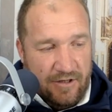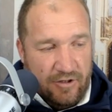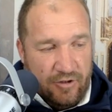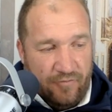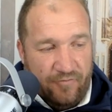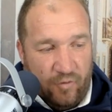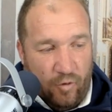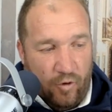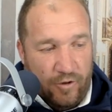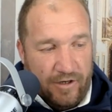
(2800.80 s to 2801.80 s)
you're
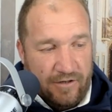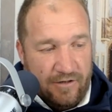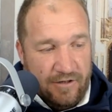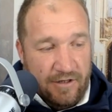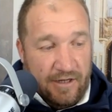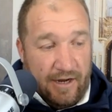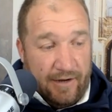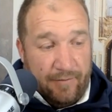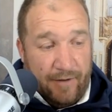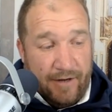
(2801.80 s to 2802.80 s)
flawed and
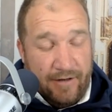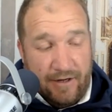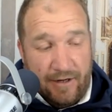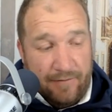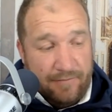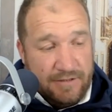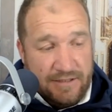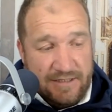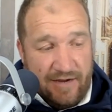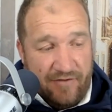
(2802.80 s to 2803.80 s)
and man um
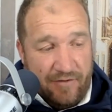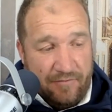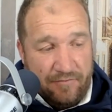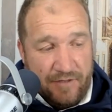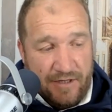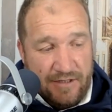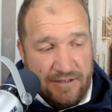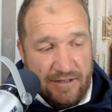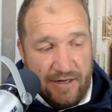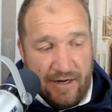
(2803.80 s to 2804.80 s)
since having kids
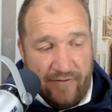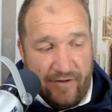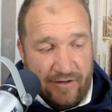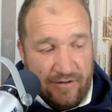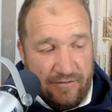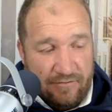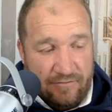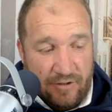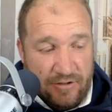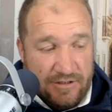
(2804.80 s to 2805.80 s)
and and having
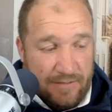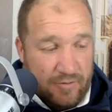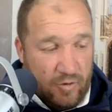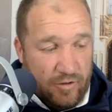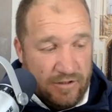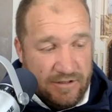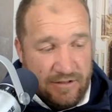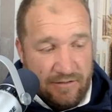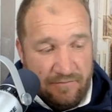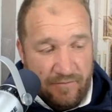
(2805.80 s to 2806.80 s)
you know stepdaughters
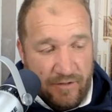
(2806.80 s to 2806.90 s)
and